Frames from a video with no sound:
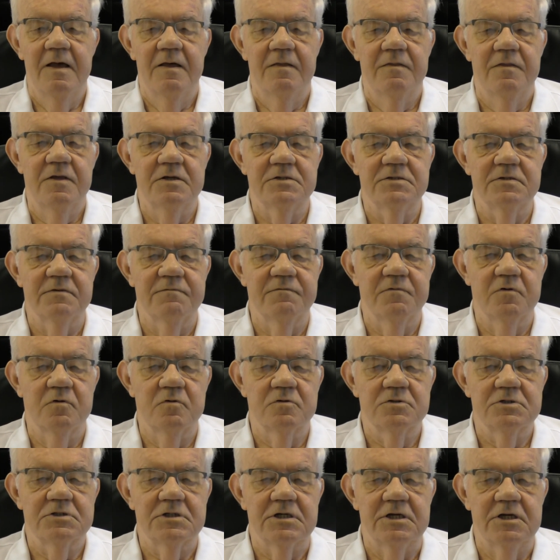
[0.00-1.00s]
This, of
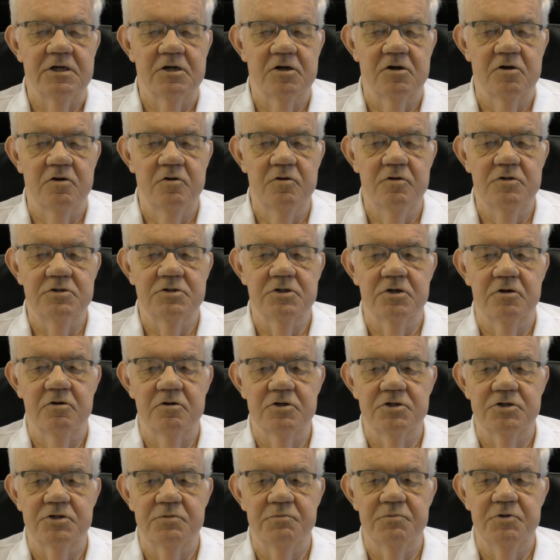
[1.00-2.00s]
course, includes
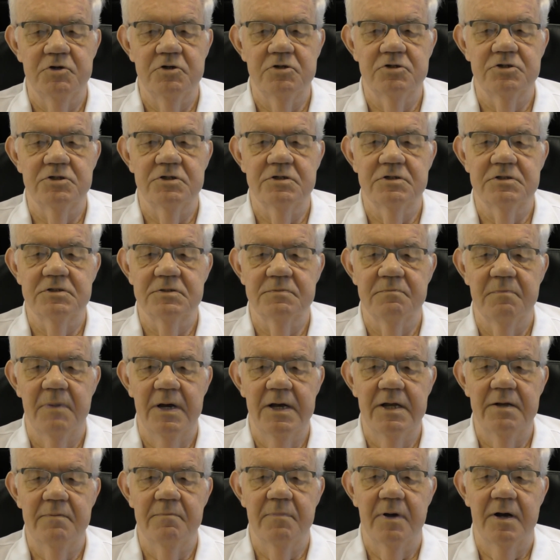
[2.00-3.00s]
contributions
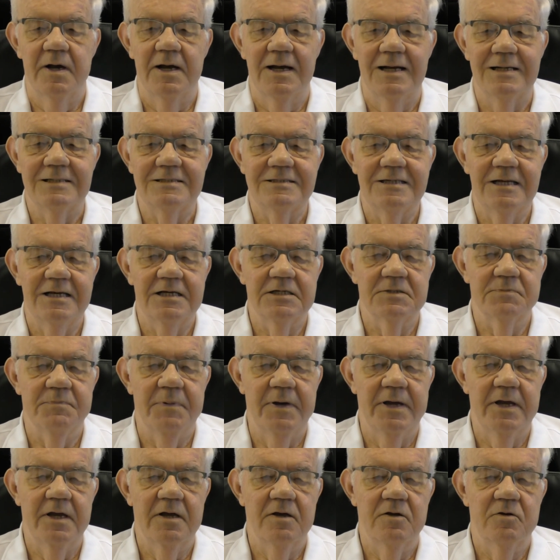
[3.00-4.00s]
made by a
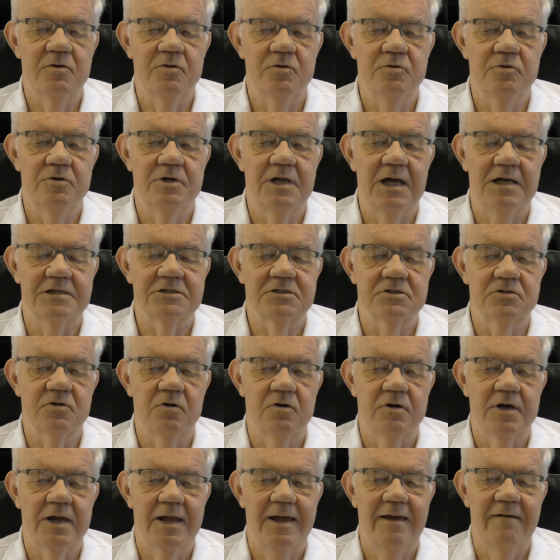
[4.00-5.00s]
taxpayer who does
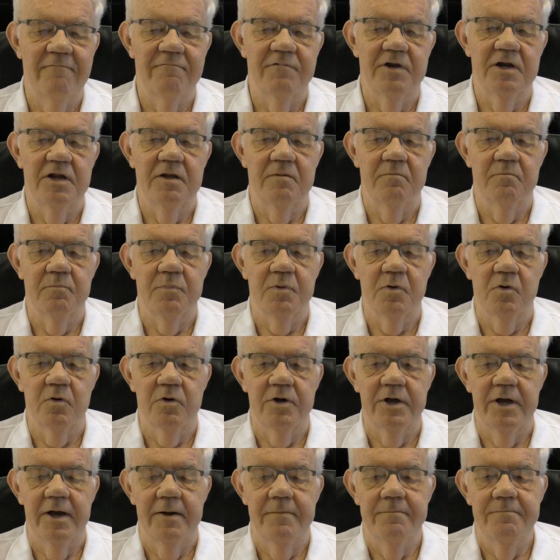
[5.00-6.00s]
not have an
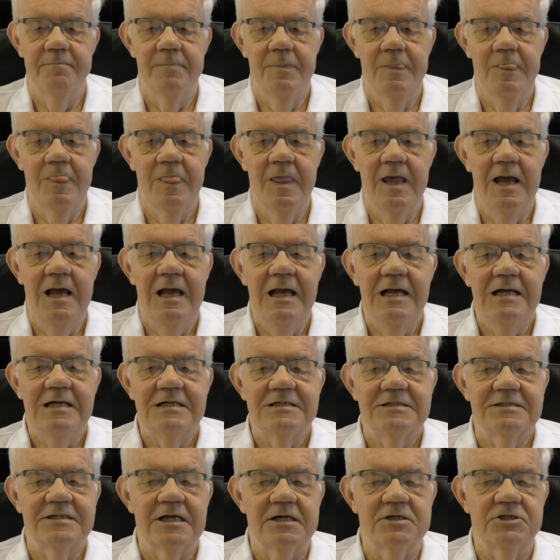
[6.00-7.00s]
employer.
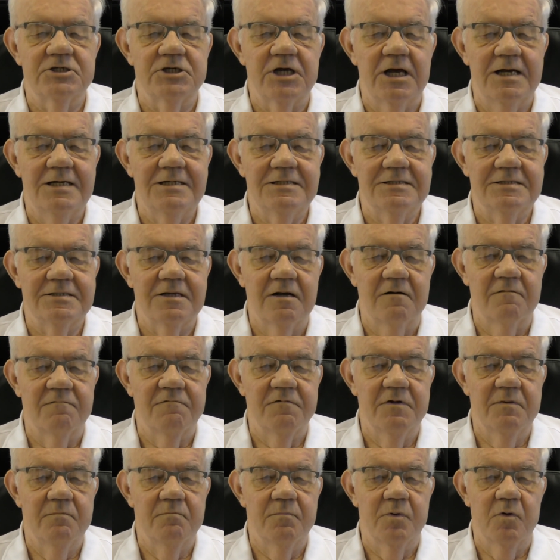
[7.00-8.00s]
Such a
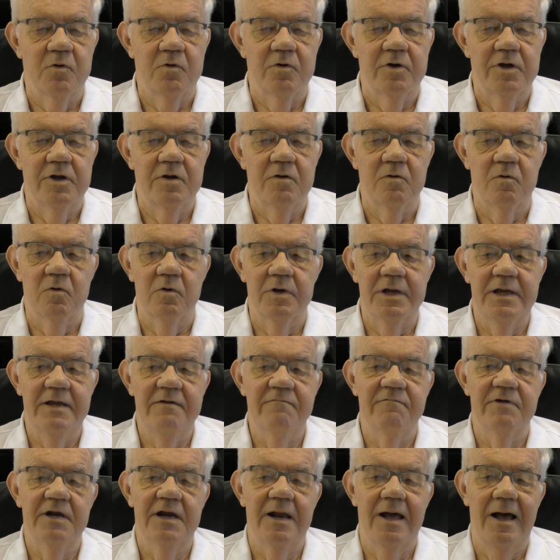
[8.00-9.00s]
self-employed or
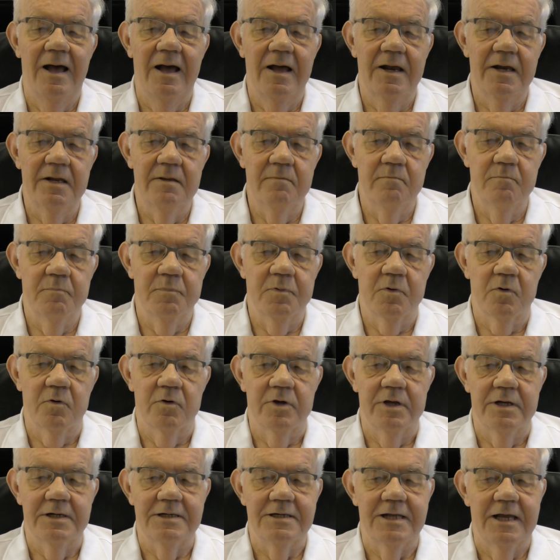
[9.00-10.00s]
even
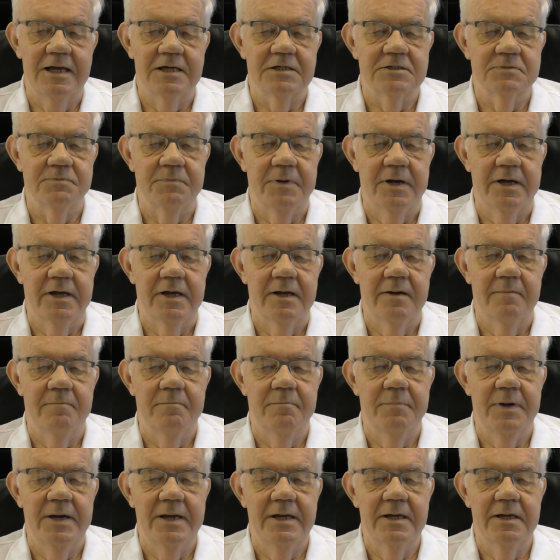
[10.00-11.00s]
unemployed taxpayer
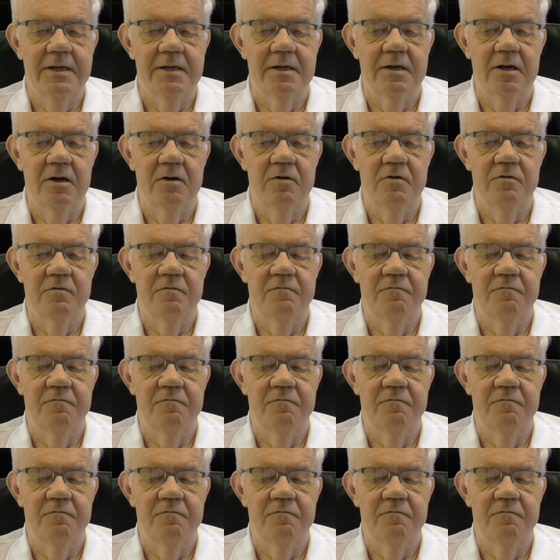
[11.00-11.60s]
paying Code